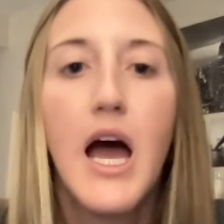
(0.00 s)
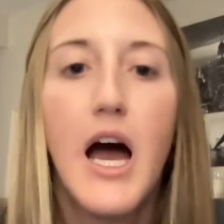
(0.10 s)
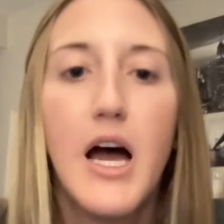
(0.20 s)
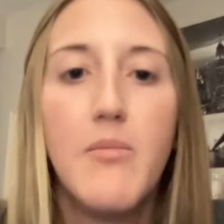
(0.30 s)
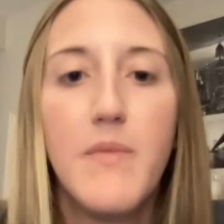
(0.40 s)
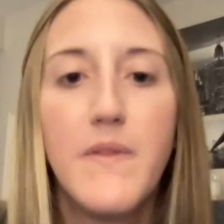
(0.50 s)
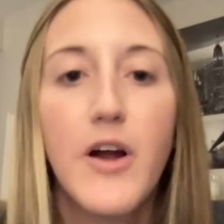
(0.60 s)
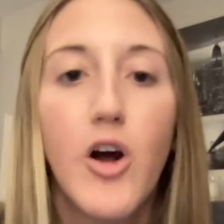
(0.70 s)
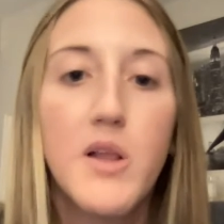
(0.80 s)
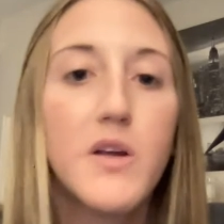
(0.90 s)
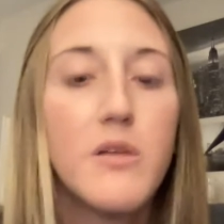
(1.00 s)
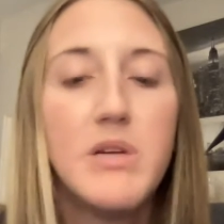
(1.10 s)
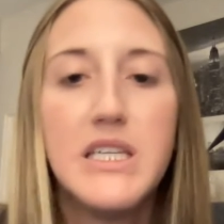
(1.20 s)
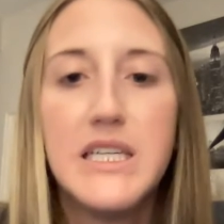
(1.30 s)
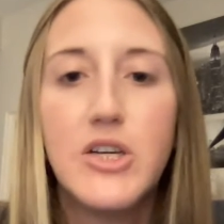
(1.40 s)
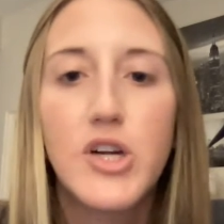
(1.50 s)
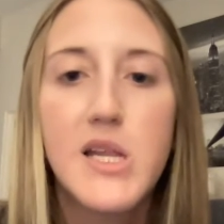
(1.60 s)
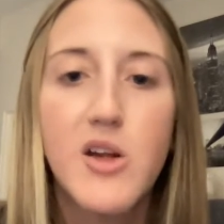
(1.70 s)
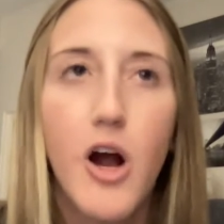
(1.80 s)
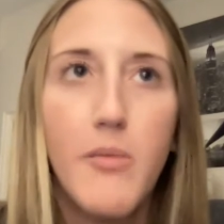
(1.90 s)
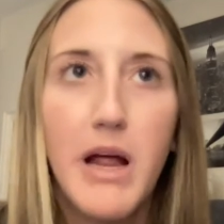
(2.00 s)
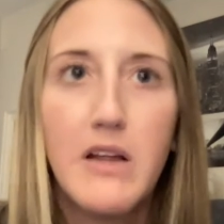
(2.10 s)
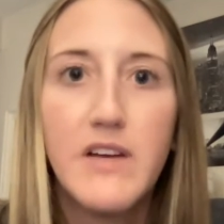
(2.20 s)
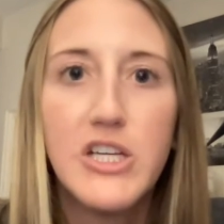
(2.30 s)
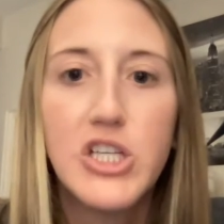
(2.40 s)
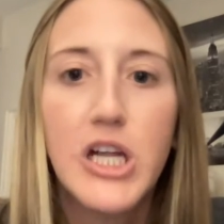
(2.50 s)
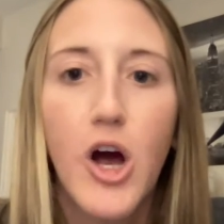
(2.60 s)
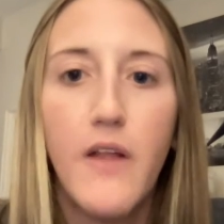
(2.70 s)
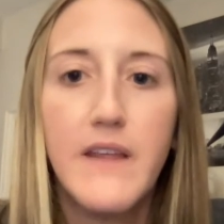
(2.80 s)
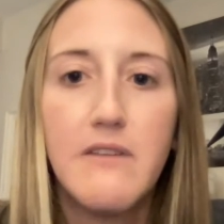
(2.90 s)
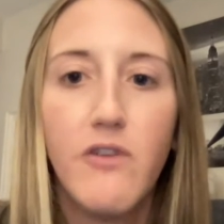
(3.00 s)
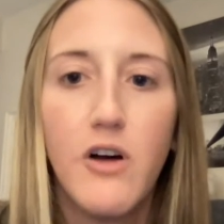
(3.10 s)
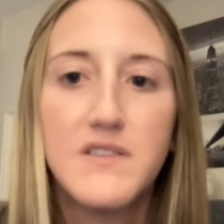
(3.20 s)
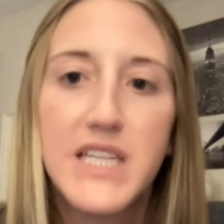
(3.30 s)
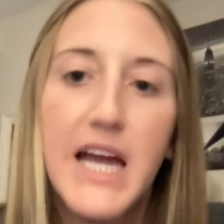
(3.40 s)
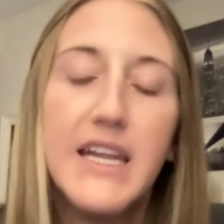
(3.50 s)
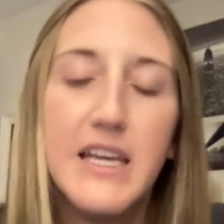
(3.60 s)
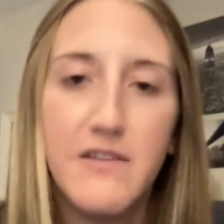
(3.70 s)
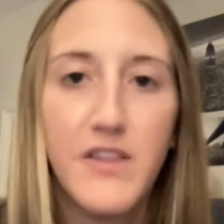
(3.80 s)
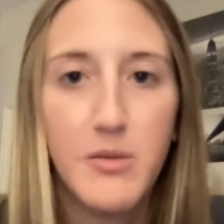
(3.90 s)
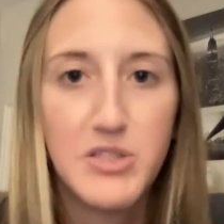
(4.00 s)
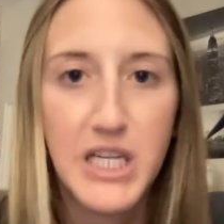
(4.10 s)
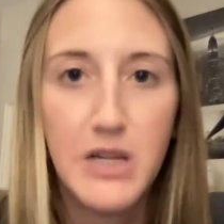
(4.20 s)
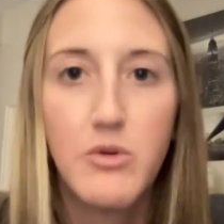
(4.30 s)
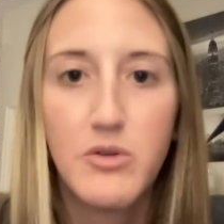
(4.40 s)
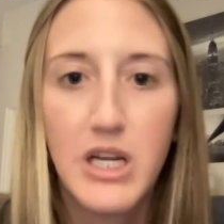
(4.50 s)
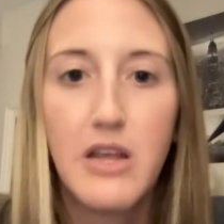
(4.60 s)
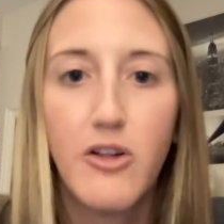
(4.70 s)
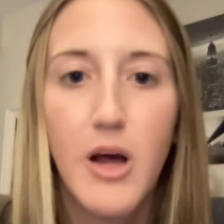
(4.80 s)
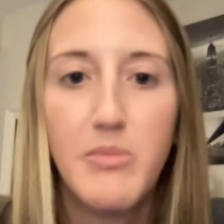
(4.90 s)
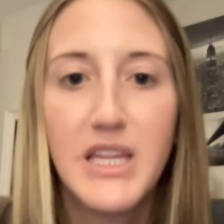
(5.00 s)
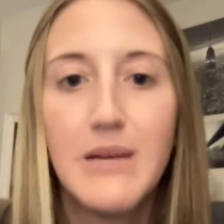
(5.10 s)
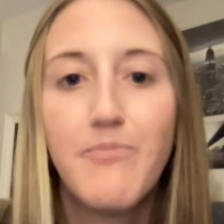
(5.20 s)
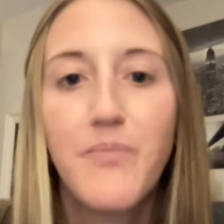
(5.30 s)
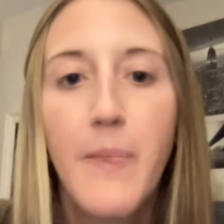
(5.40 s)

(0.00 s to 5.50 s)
There also could be decreased arm elevation on the involved side if they're presenting with radiculopathy.